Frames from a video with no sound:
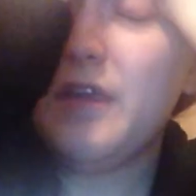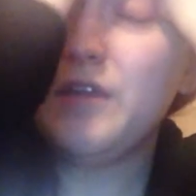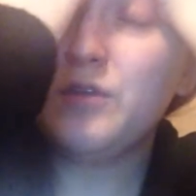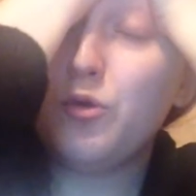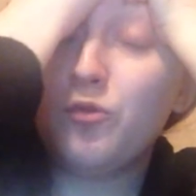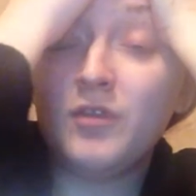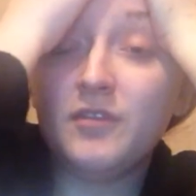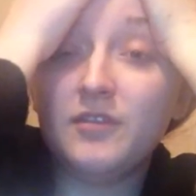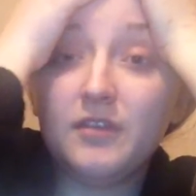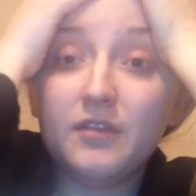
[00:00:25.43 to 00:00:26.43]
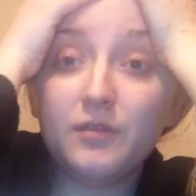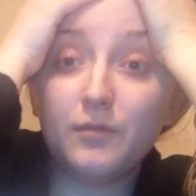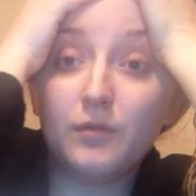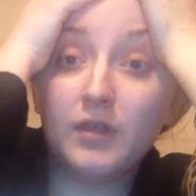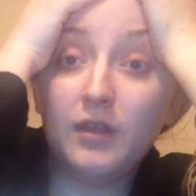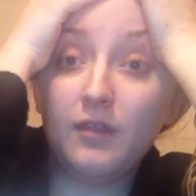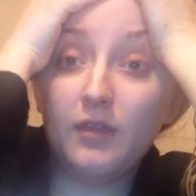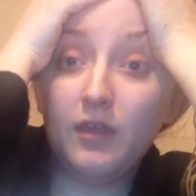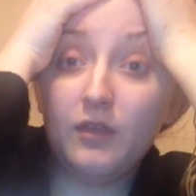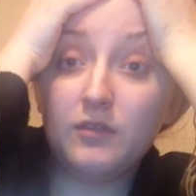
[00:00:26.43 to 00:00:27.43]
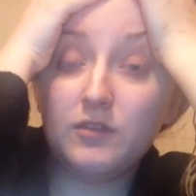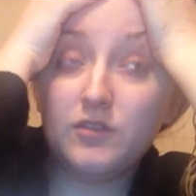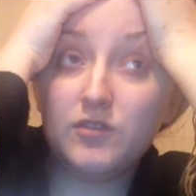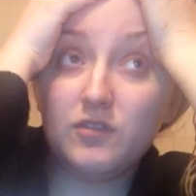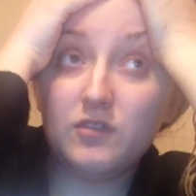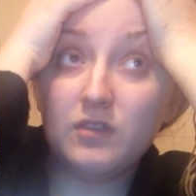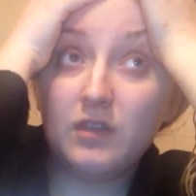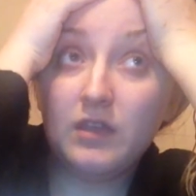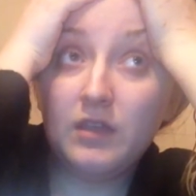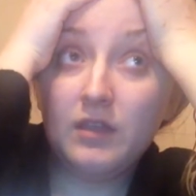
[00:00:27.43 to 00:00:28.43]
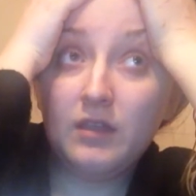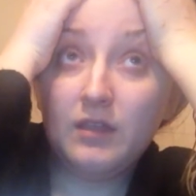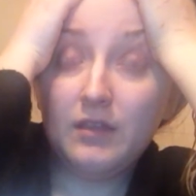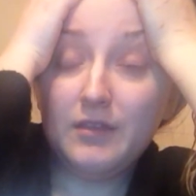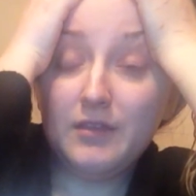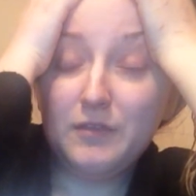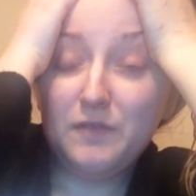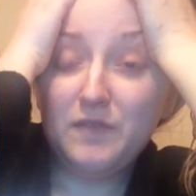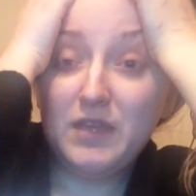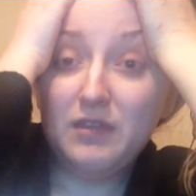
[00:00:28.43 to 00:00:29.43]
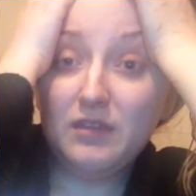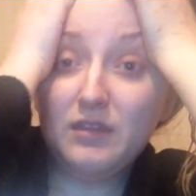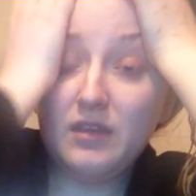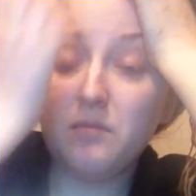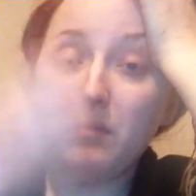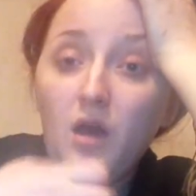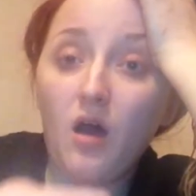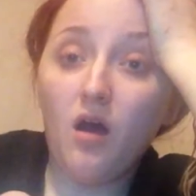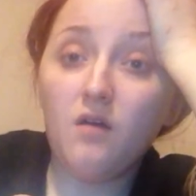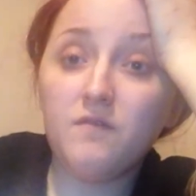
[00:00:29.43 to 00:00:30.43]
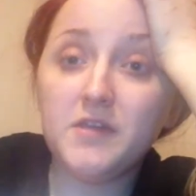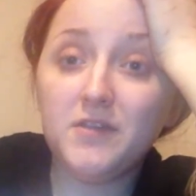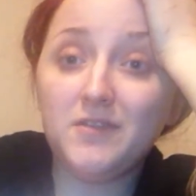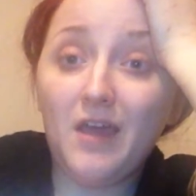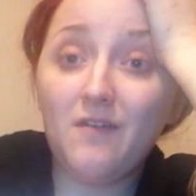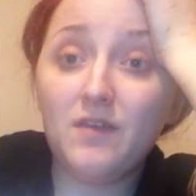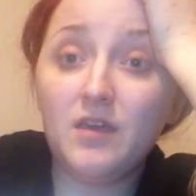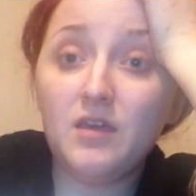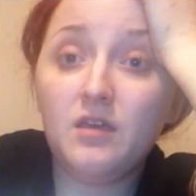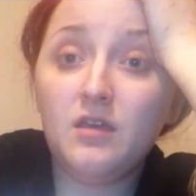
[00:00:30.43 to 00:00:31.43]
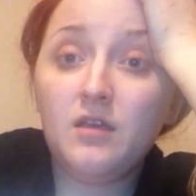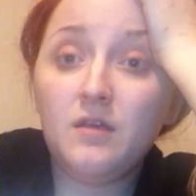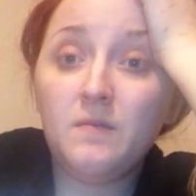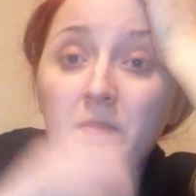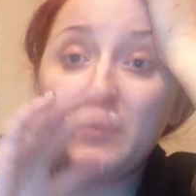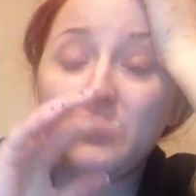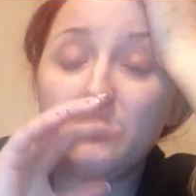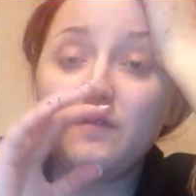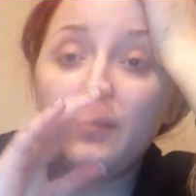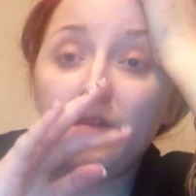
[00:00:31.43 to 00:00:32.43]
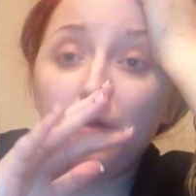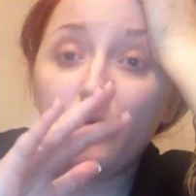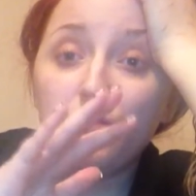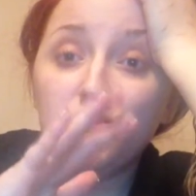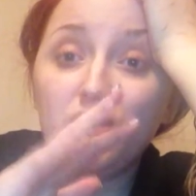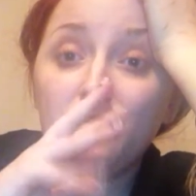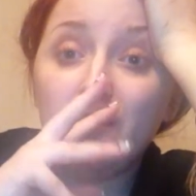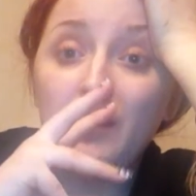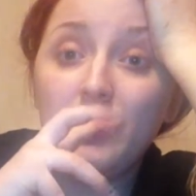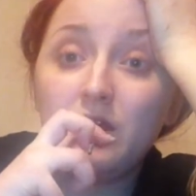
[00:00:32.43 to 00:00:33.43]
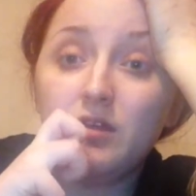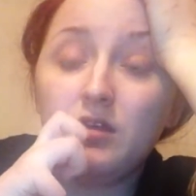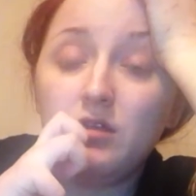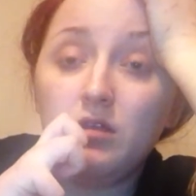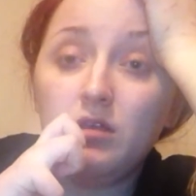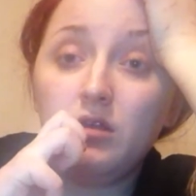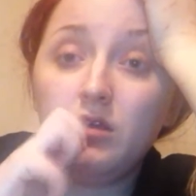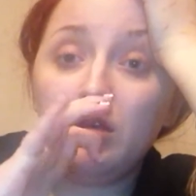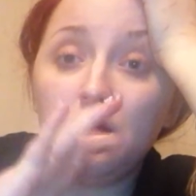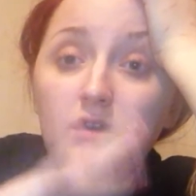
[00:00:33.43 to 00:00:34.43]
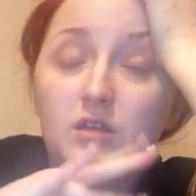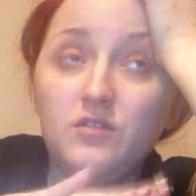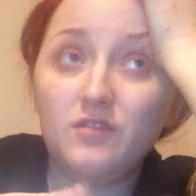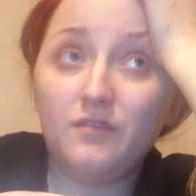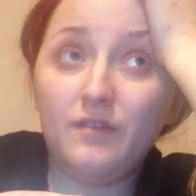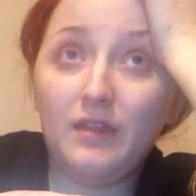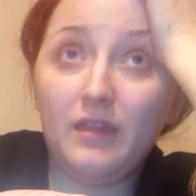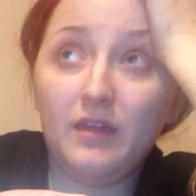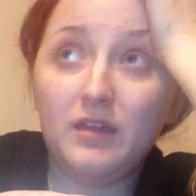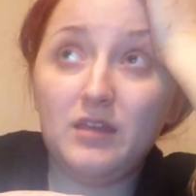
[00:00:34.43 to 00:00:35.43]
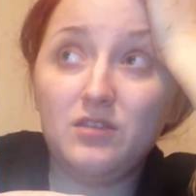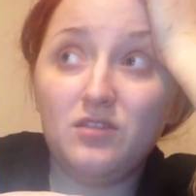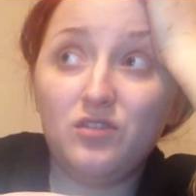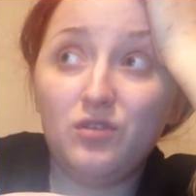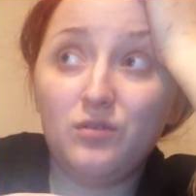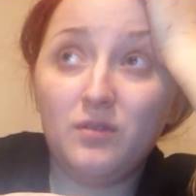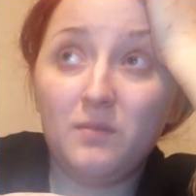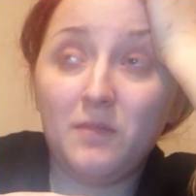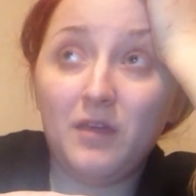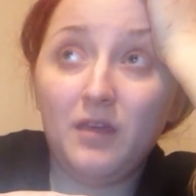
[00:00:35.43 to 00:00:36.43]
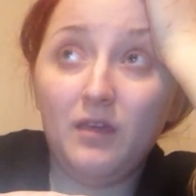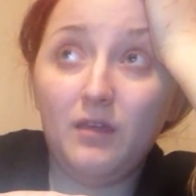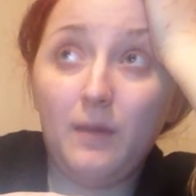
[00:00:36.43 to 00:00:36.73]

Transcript: like no reason or not anything. It's just like this feeling, like my heart feels heavy and I feel like all jittery and I just feel like I need to do something.